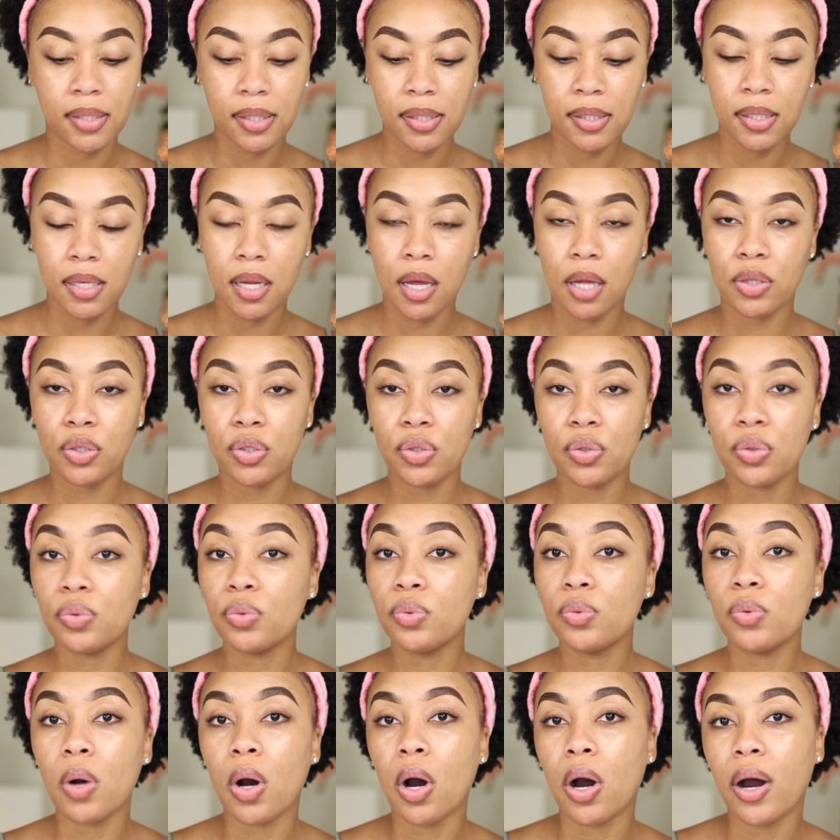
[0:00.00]
it's not
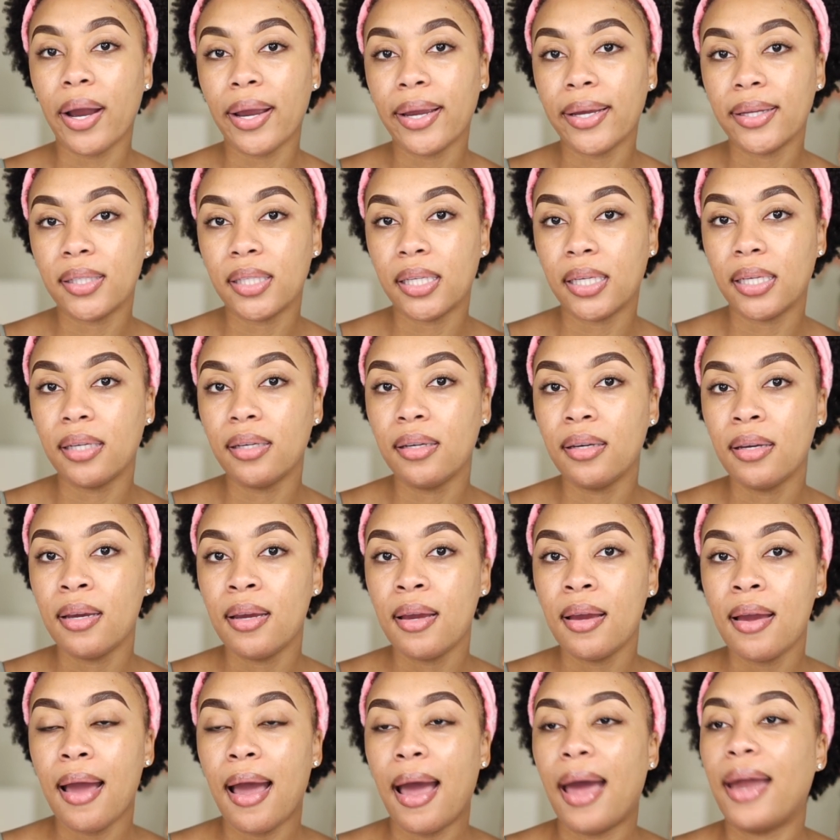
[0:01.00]
too oily
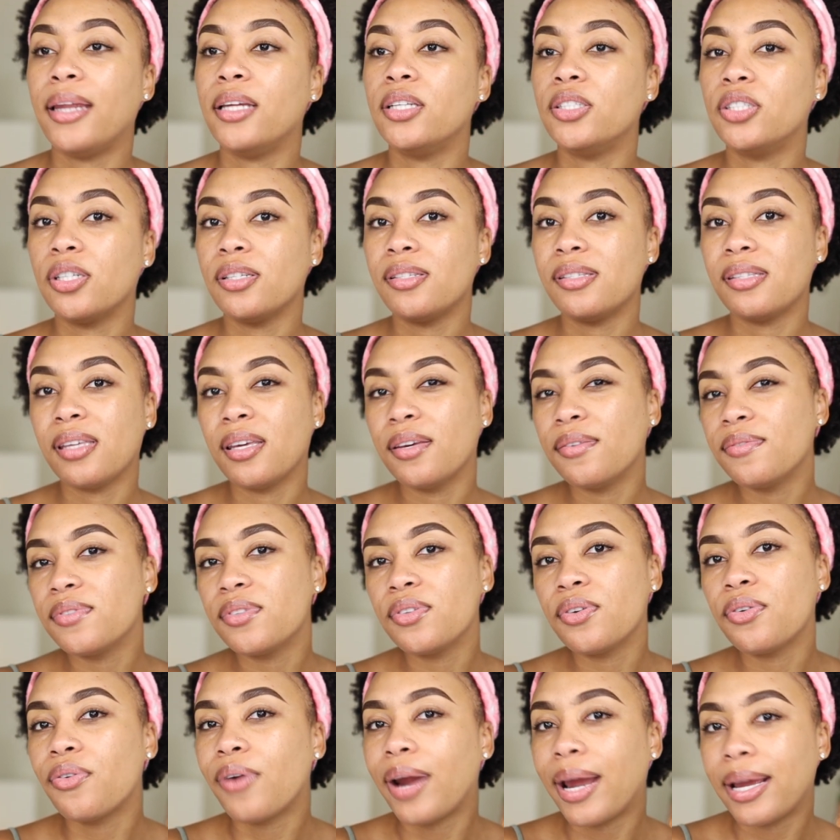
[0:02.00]
and it just gives
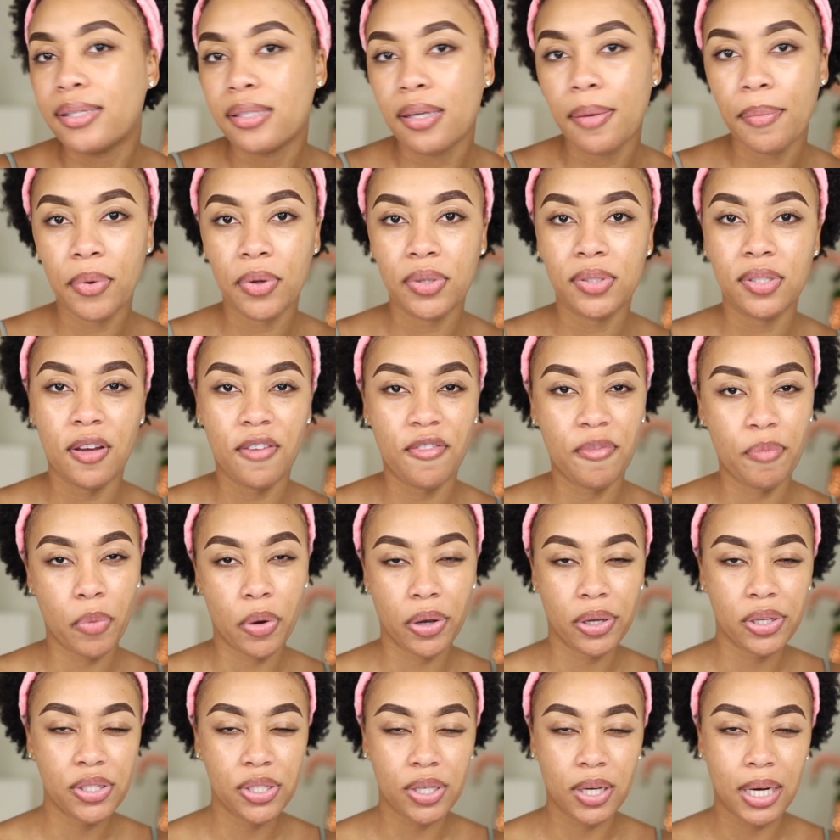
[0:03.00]
the right amount of
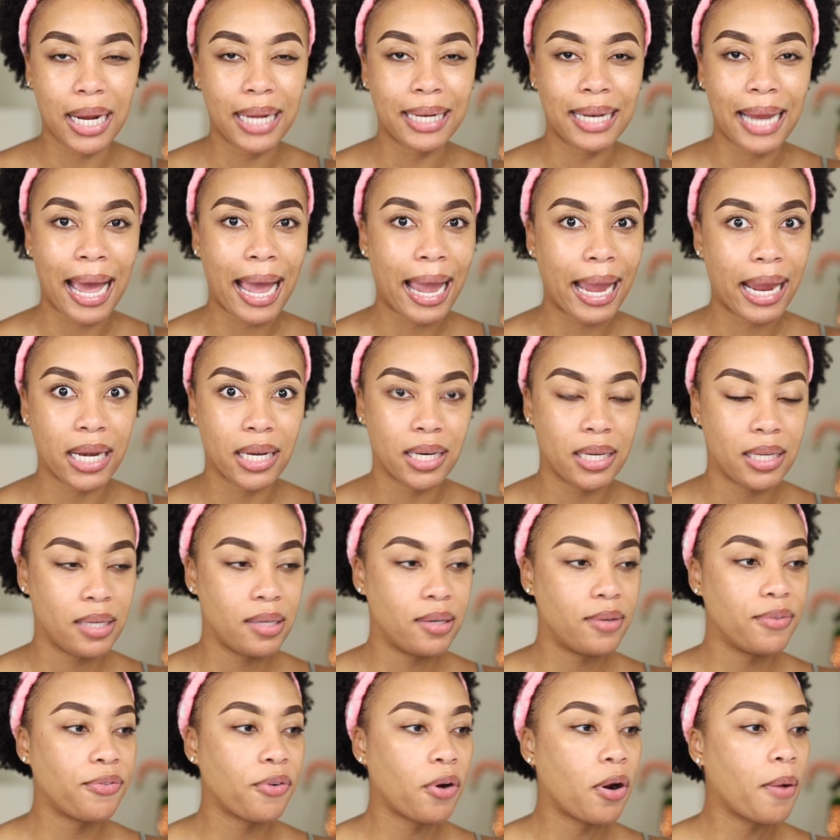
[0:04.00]
moisture that I
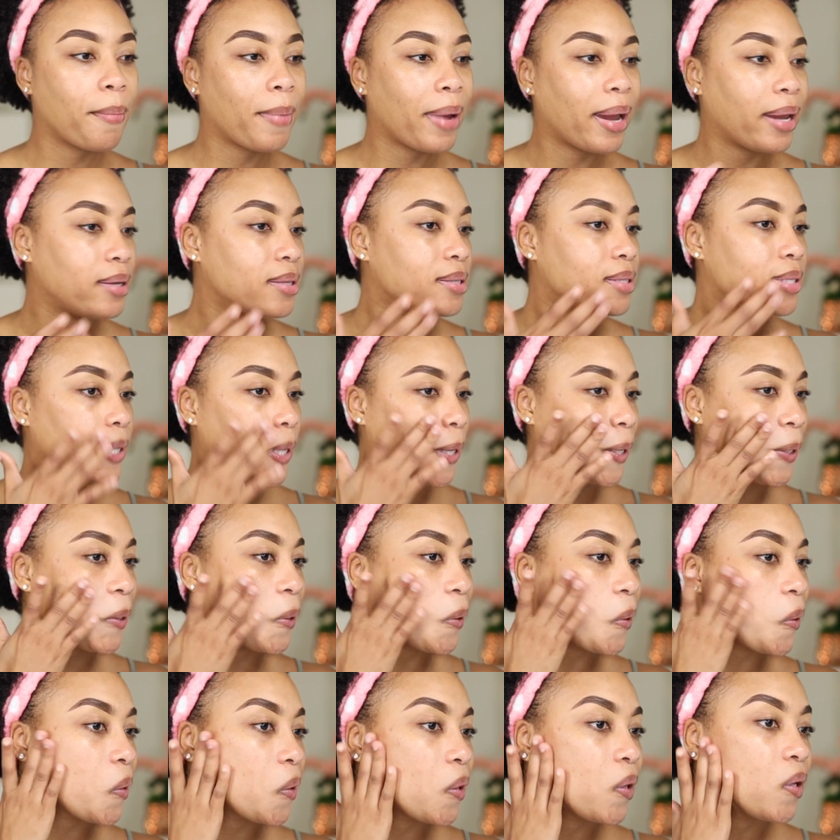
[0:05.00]
need for my
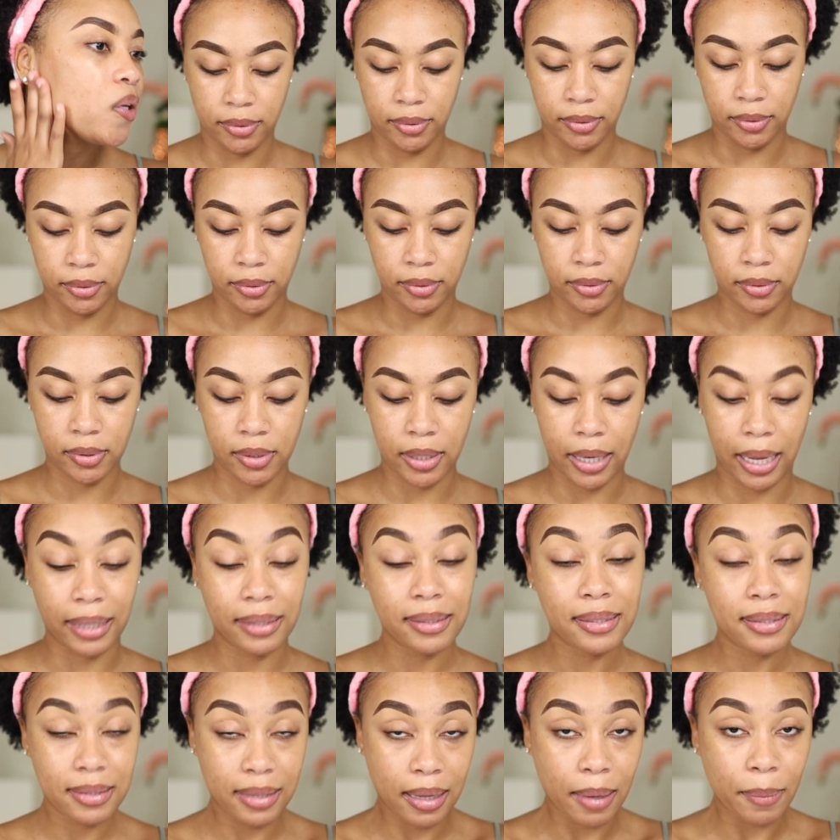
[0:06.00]
skin.
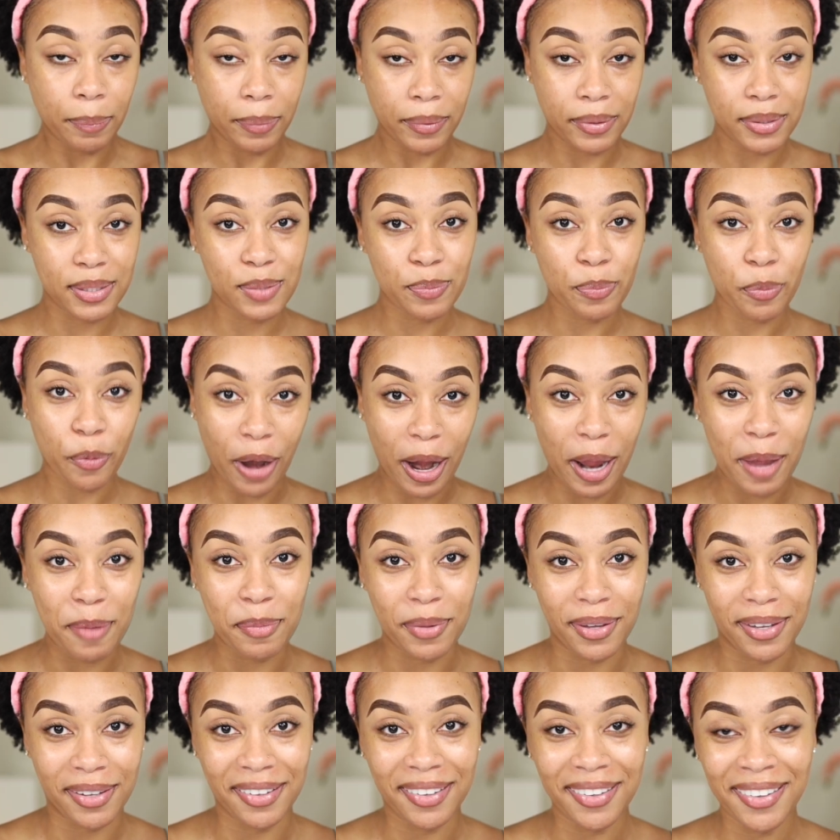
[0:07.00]
Next step is
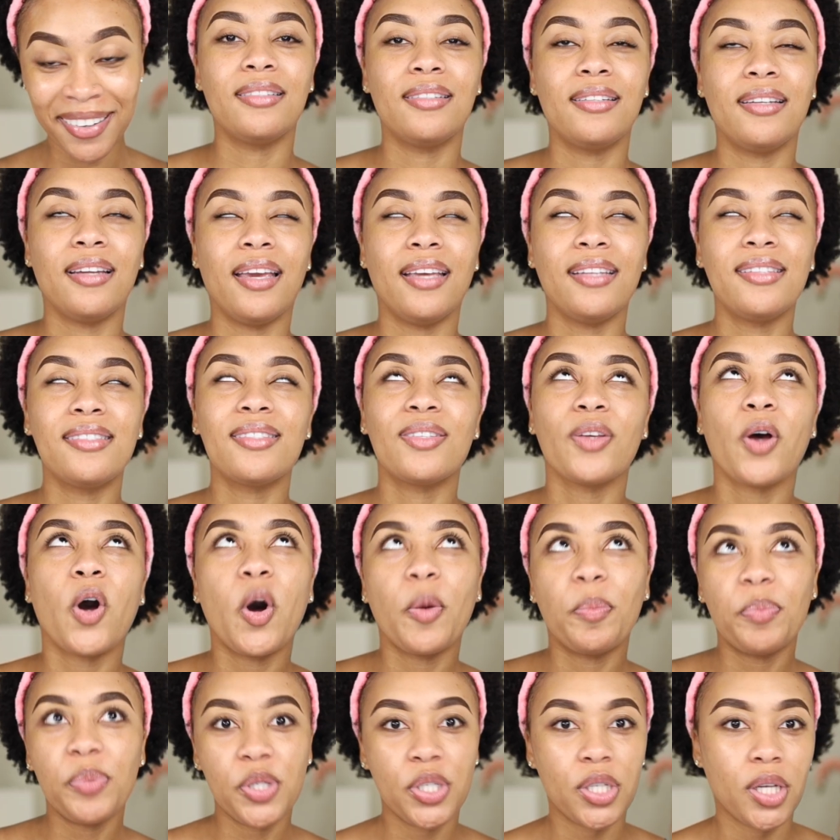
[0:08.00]
priming. It's
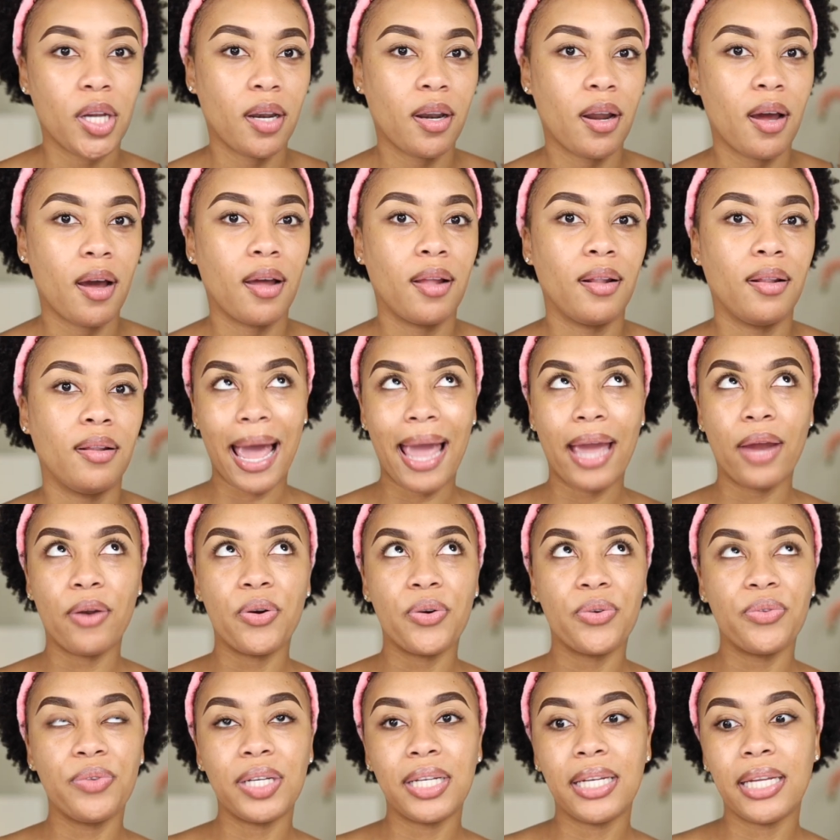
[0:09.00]
optional. I
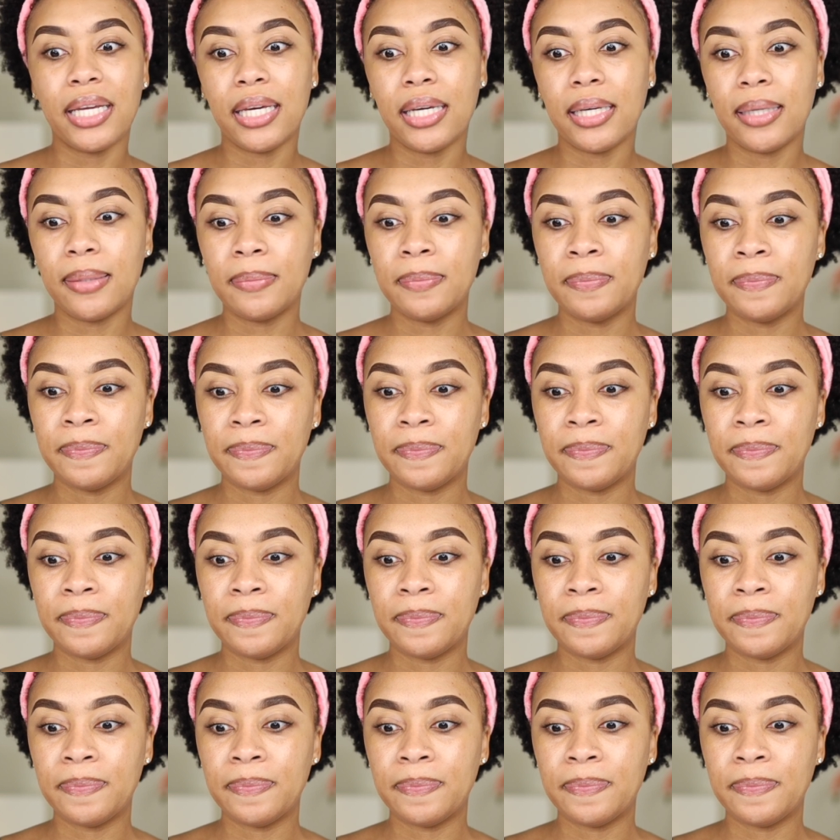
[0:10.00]
don't really